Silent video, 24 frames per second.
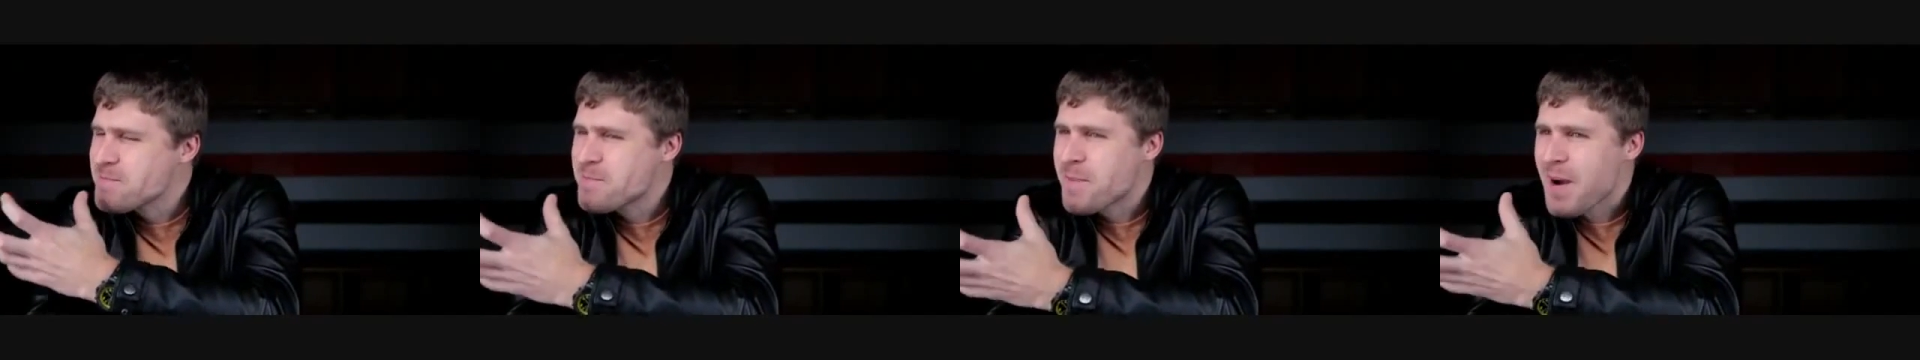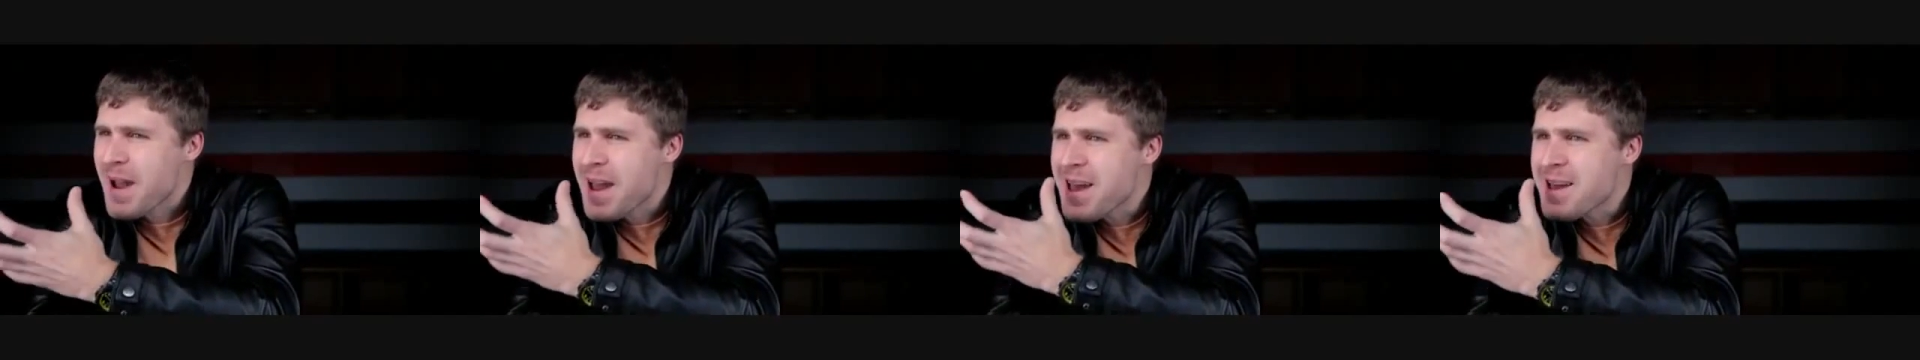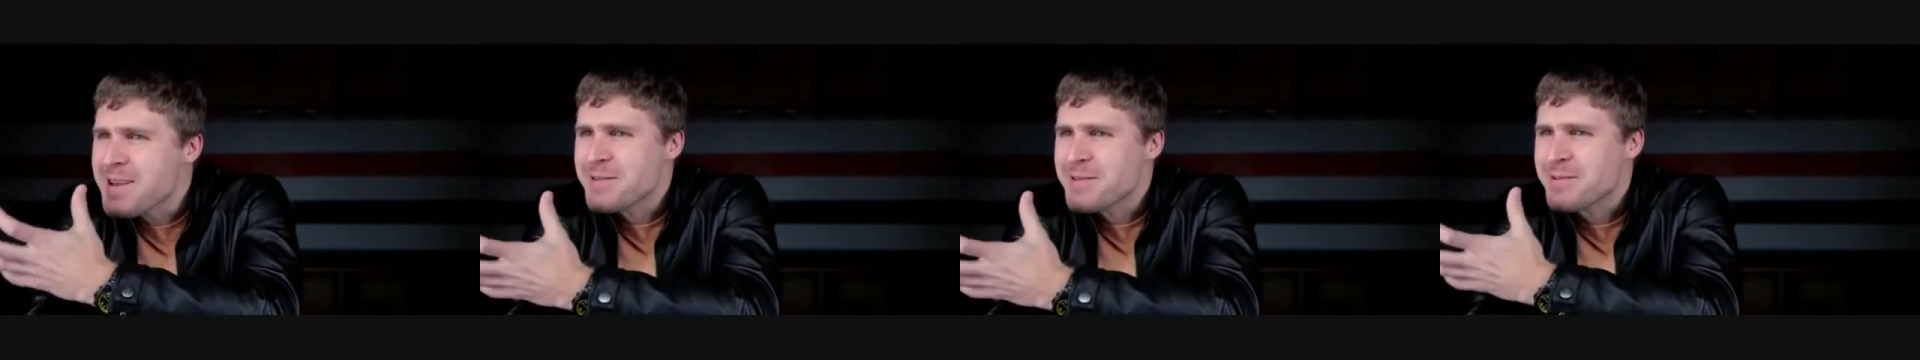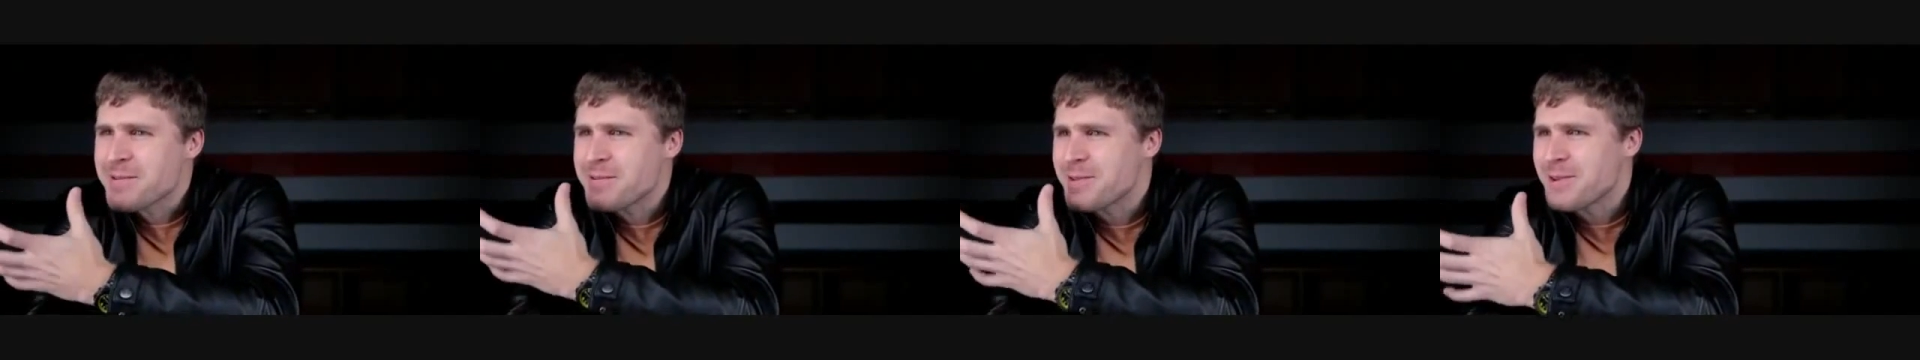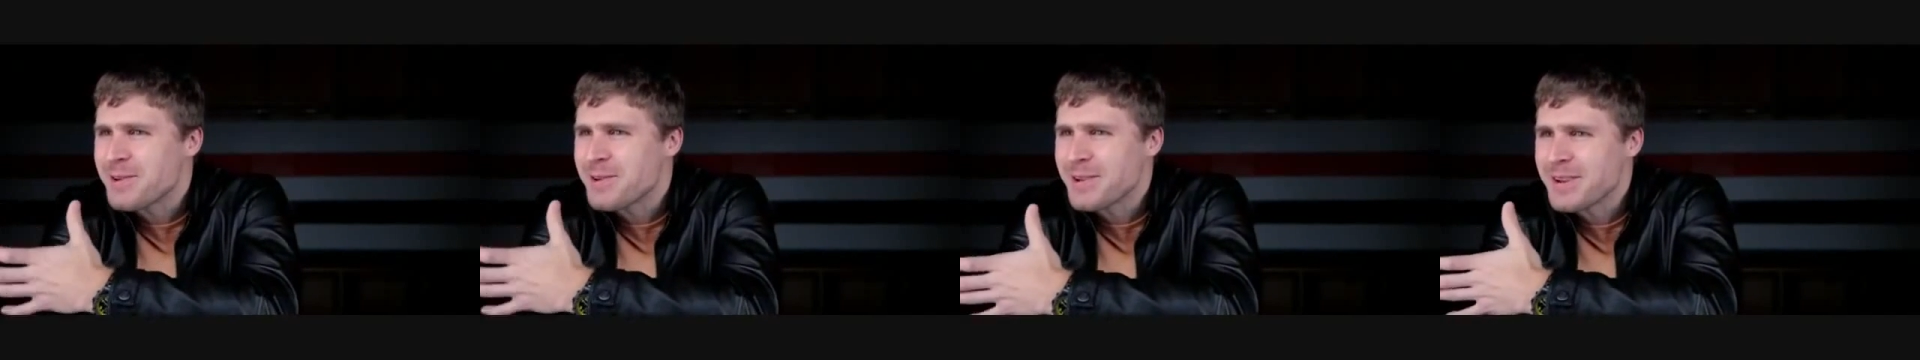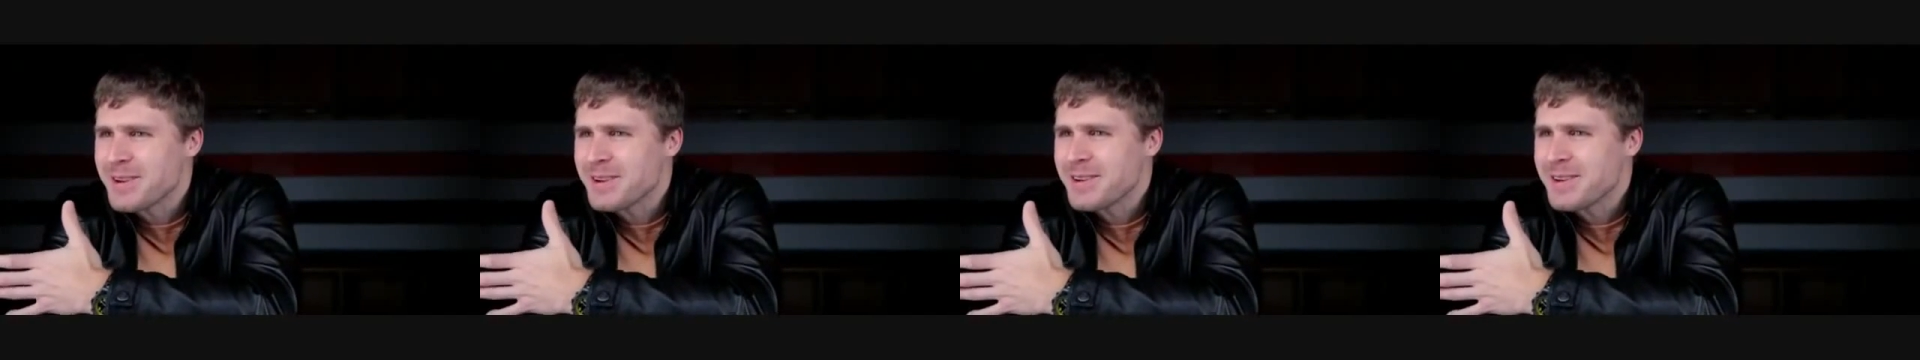
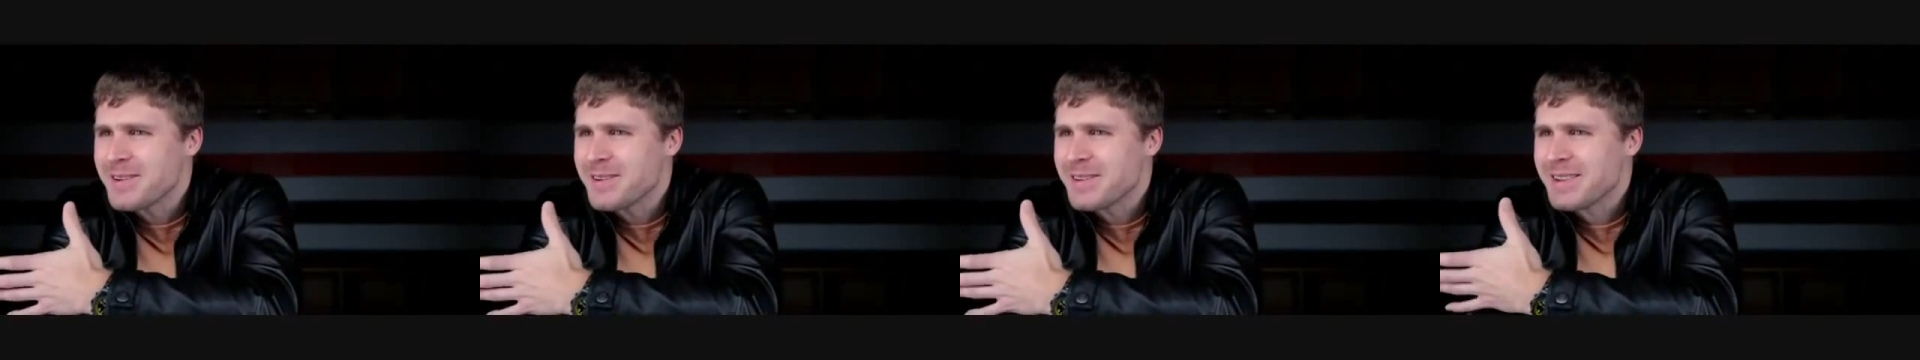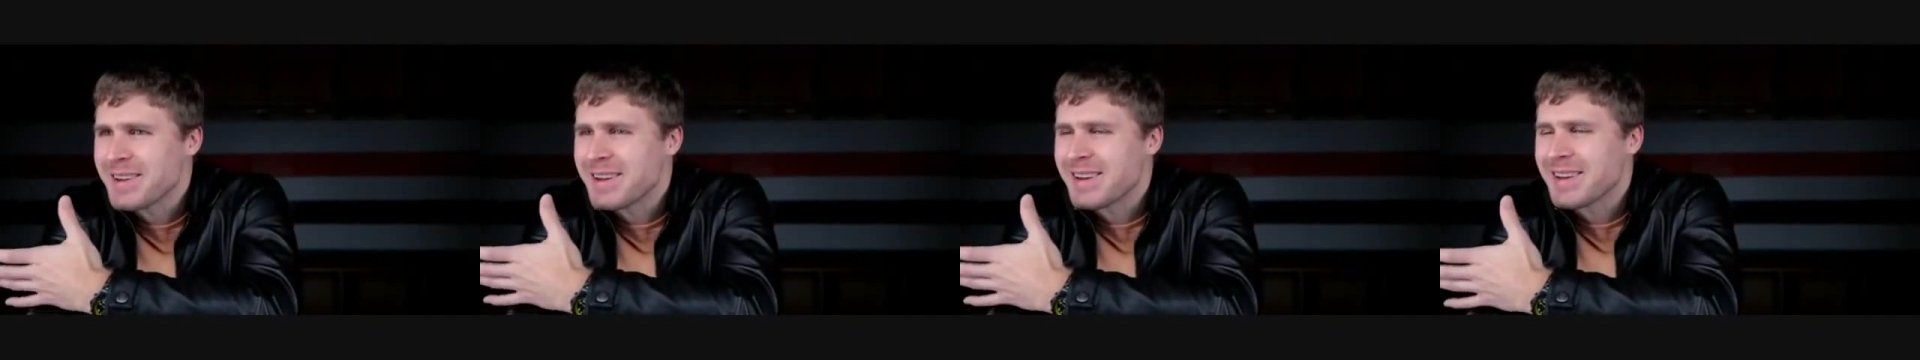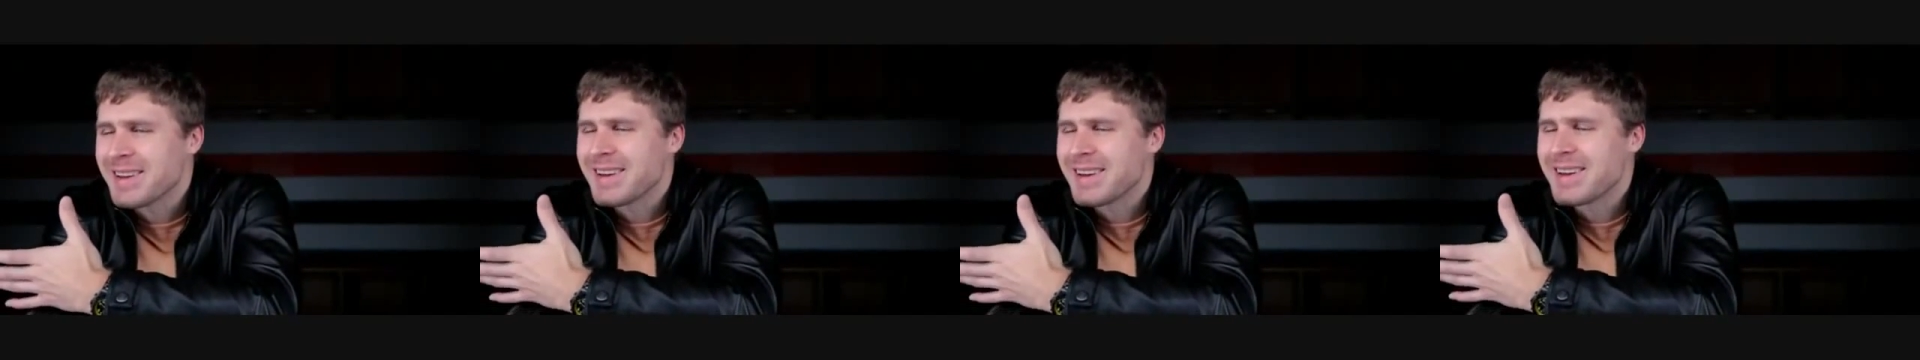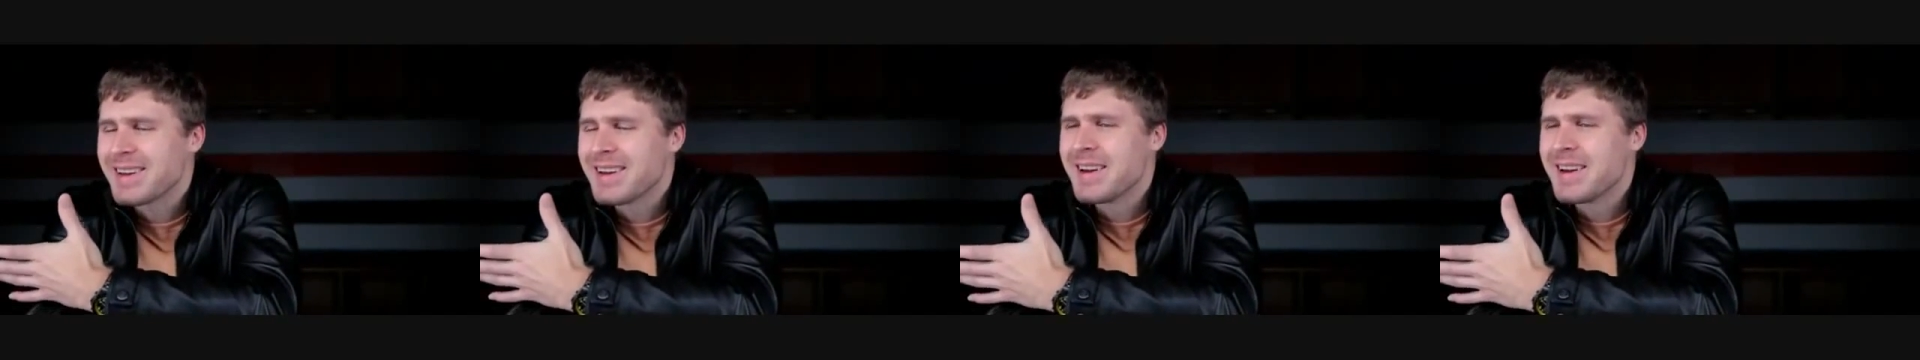painful? You know, like